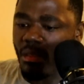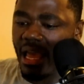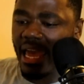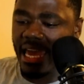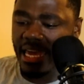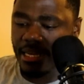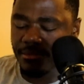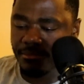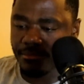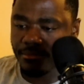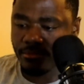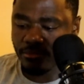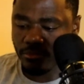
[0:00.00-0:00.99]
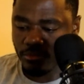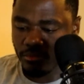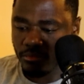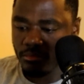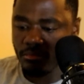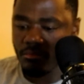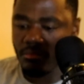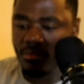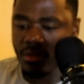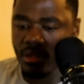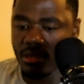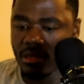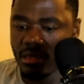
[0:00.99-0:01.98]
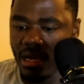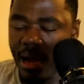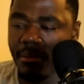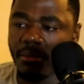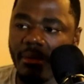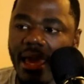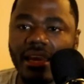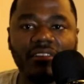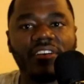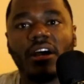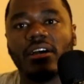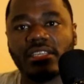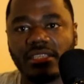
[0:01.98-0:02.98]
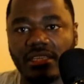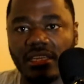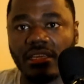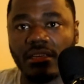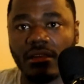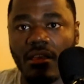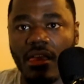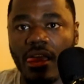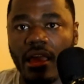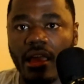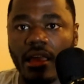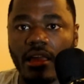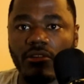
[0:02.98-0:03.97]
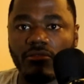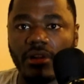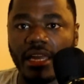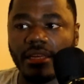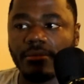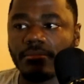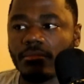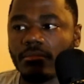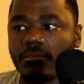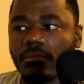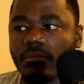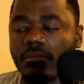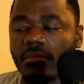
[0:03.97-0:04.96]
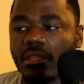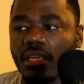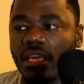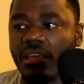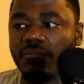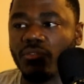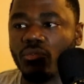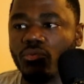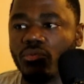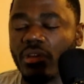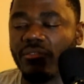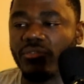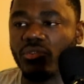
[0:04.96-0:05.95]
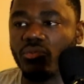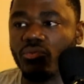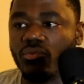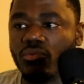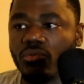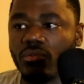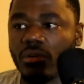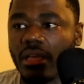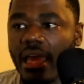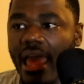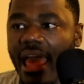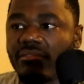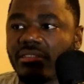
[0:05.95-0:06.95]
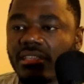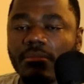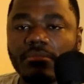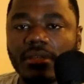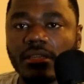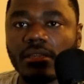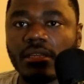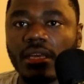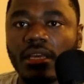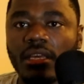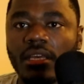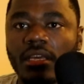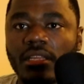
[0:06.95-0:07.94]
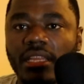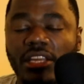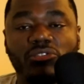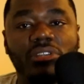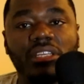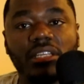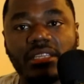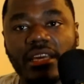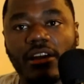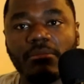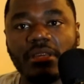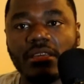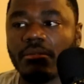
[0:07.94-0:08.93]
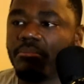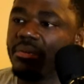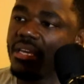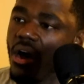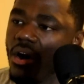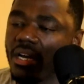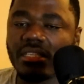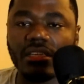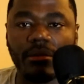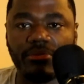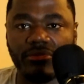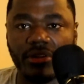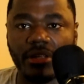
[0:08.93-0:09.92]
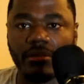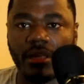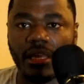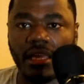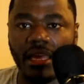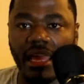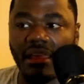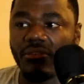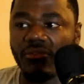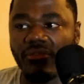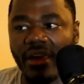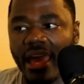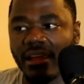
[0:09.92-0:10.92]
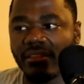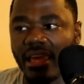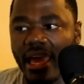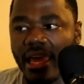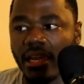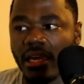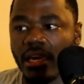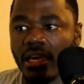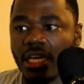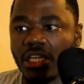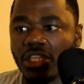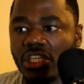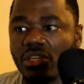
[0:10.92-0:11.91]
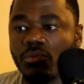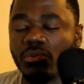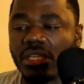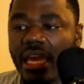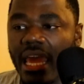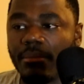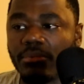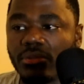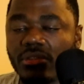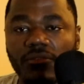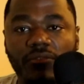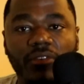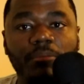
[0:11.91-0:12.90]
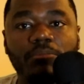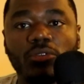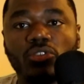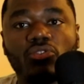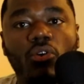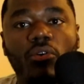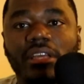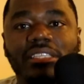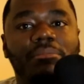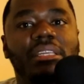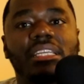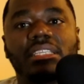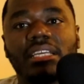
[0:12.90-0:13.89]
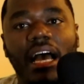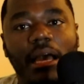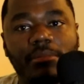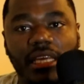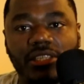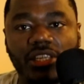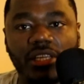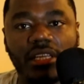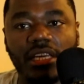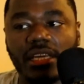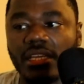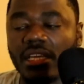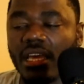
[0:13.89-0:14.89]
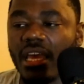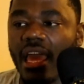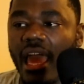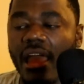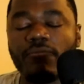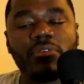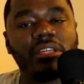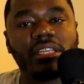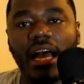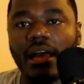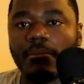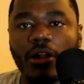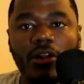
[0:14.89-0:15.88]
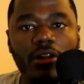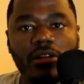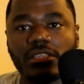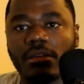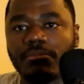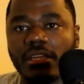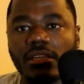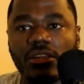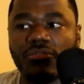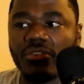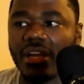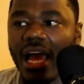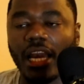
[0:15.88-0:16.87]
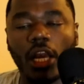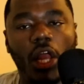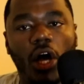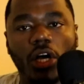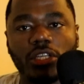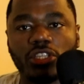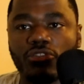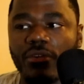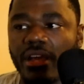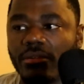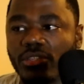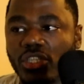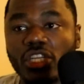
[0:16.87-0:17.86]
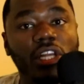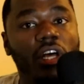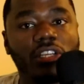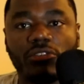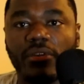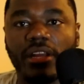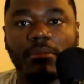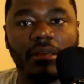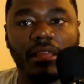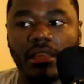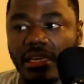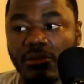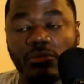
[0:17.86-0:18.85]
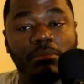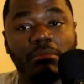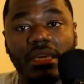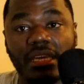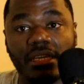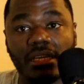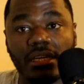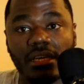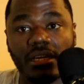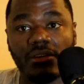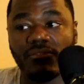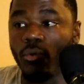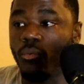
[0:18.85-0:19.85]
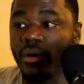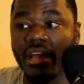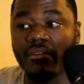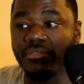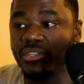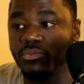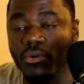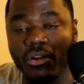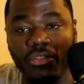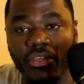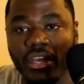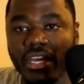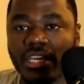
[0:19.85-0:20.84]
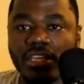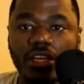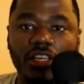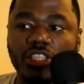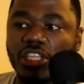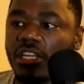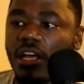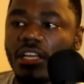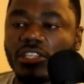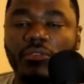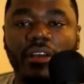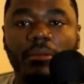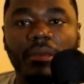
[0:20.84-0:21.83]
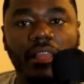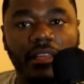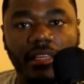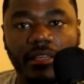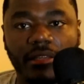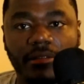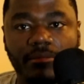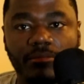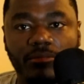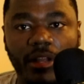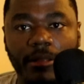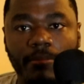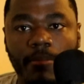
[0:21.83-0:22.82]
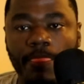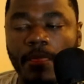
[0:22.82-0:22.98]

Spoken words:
And I'm a man of honesty, right? If you have something that you need to tell me, be honest up front. And the fact that she was able to flip the story as many times as she did, every time I heard something different, I lost credit. She lost credibility with me. For whatever it's worth, she lost credibility, right?